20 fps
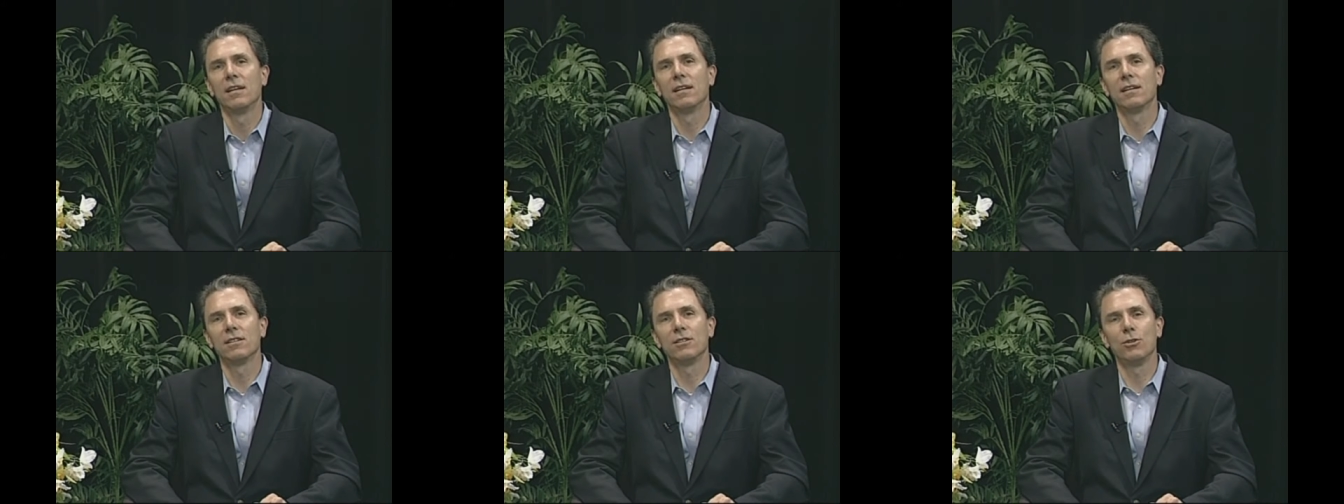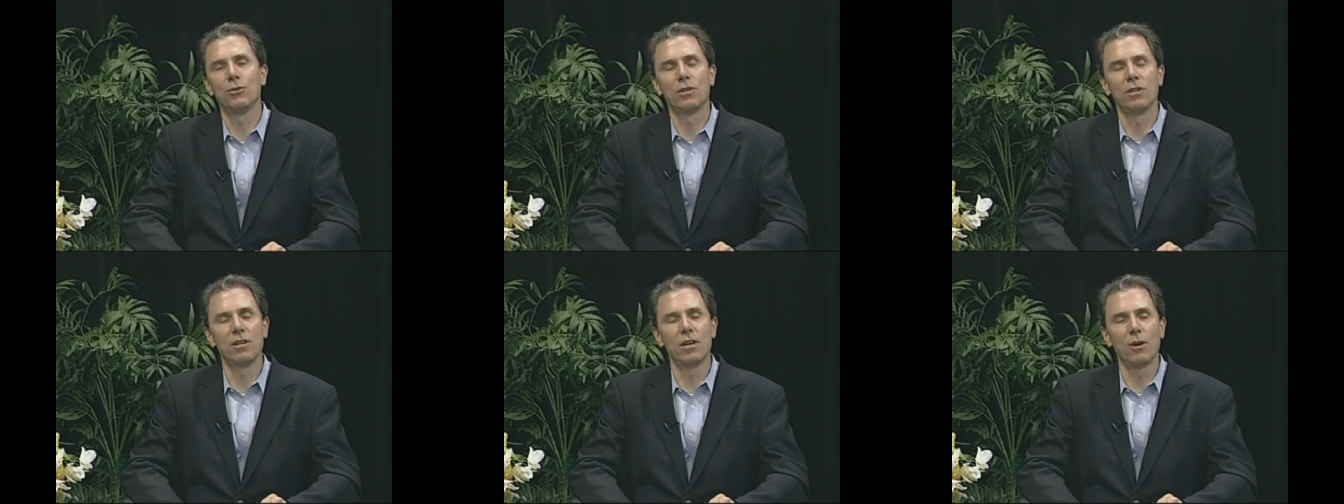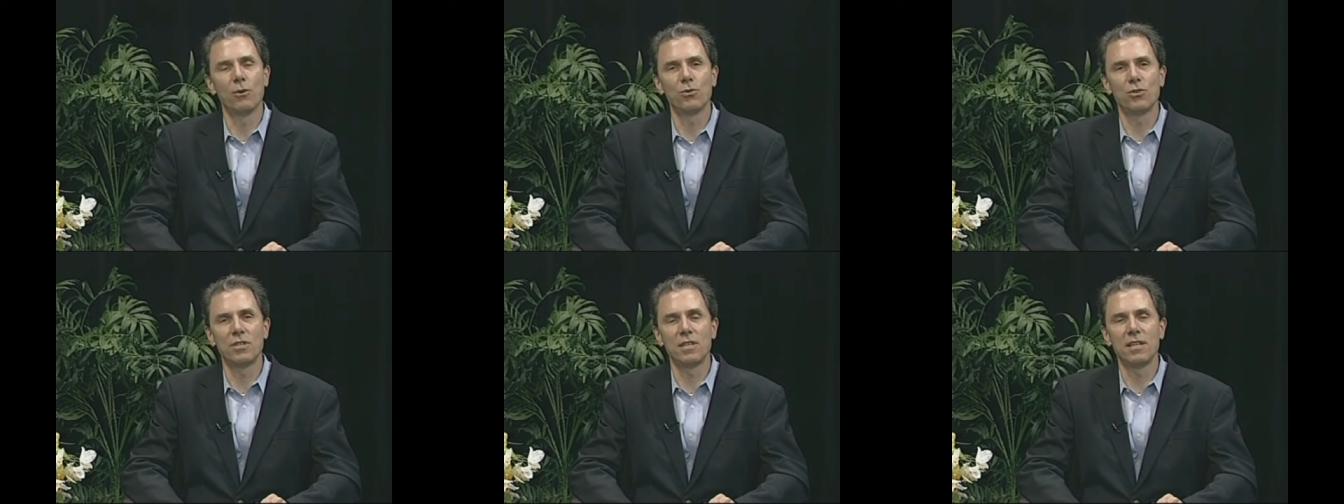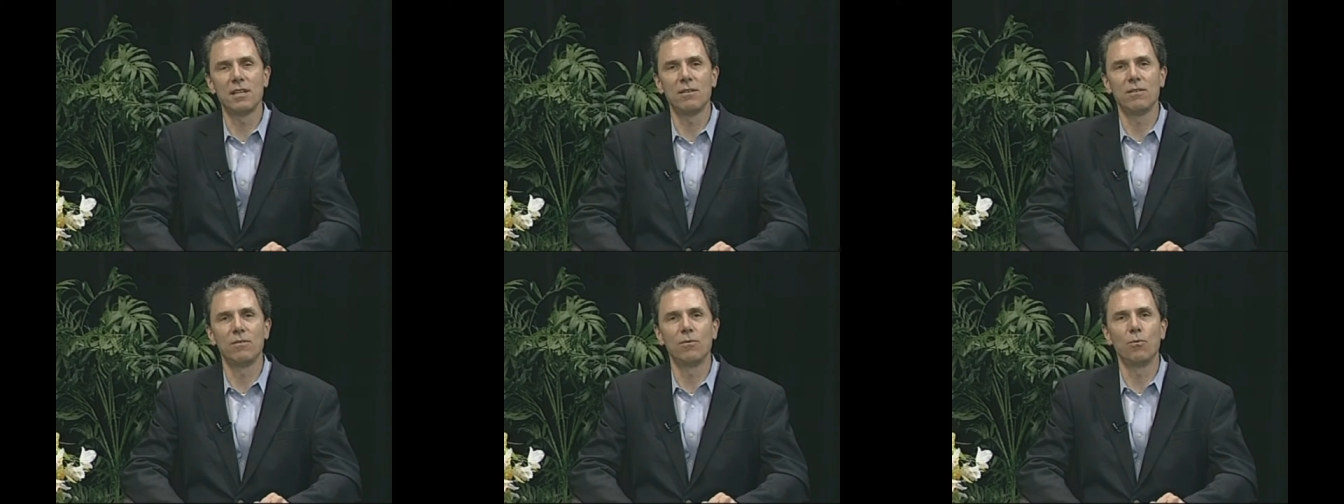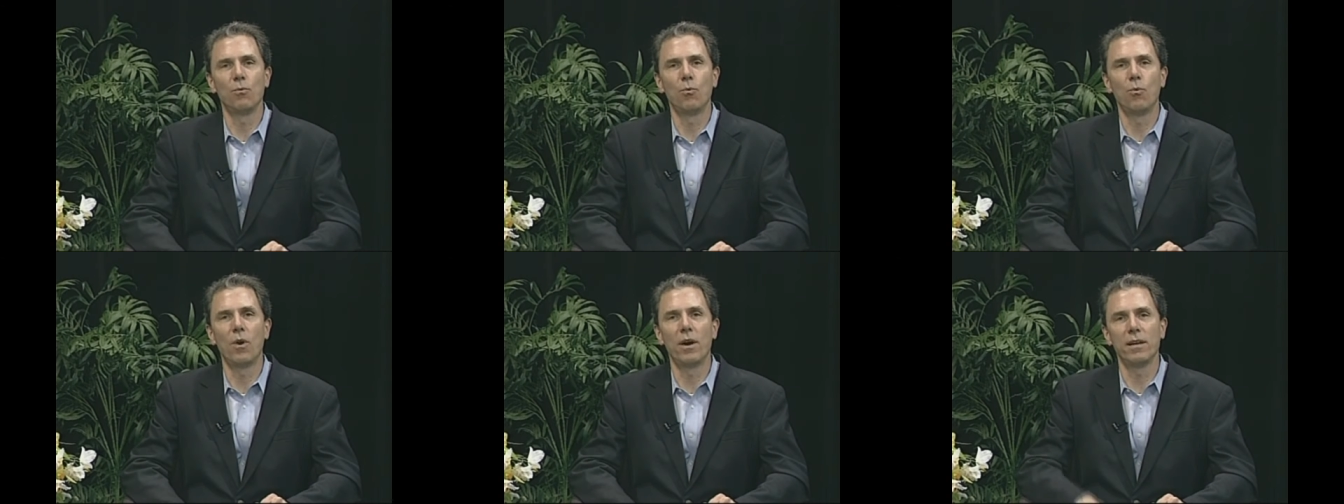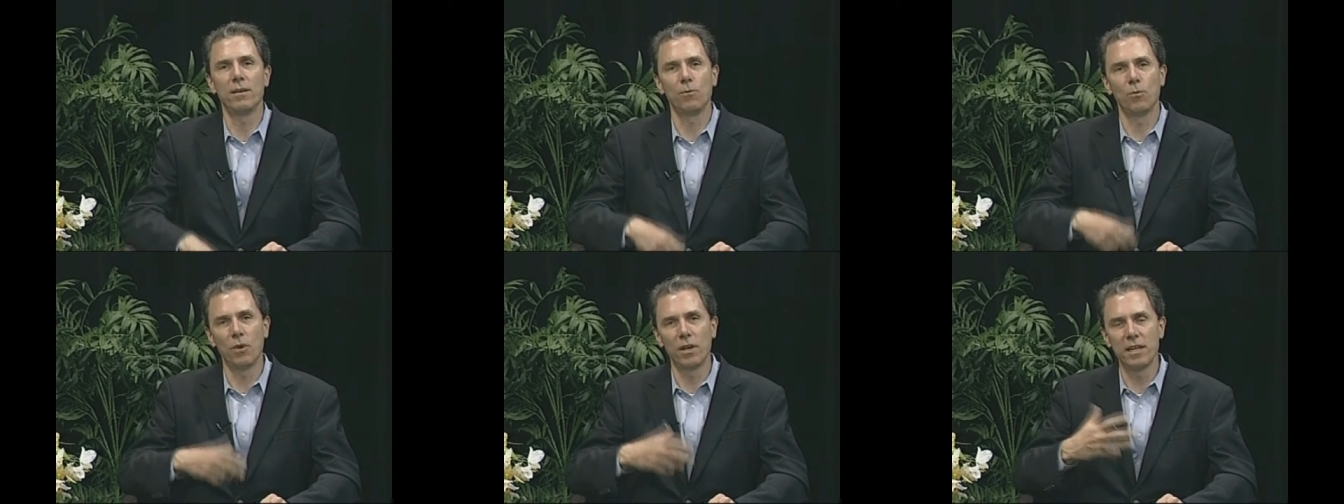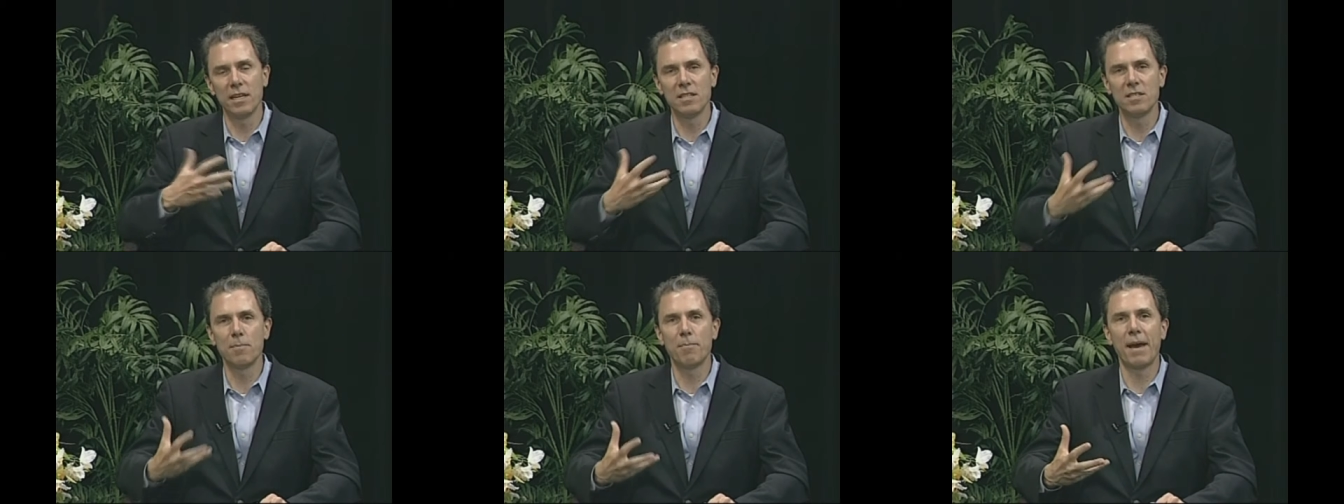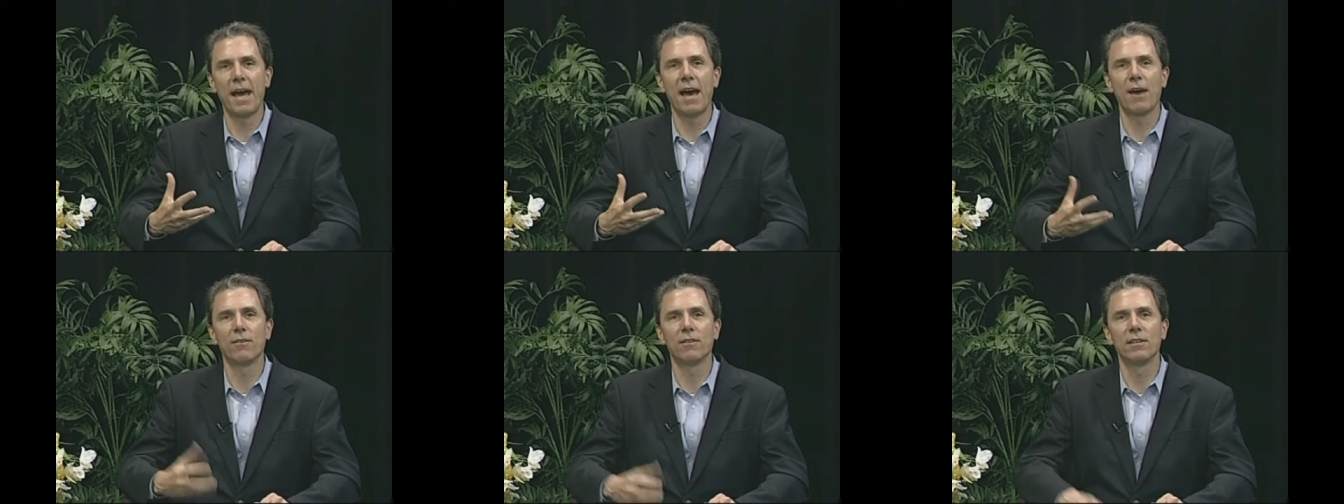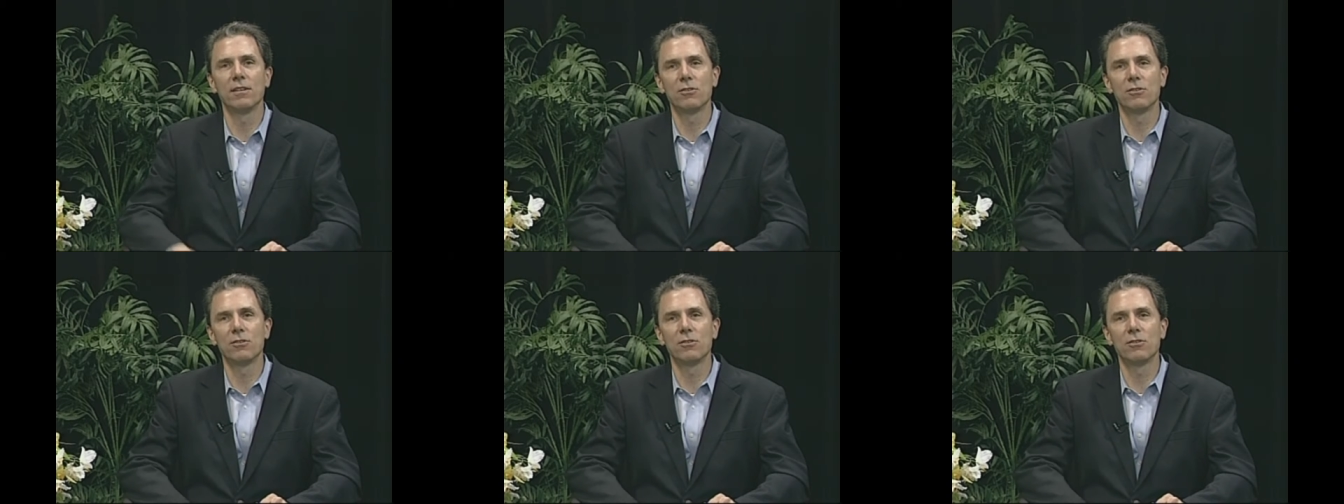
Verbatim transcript: Uh, you can go see what, what he's about.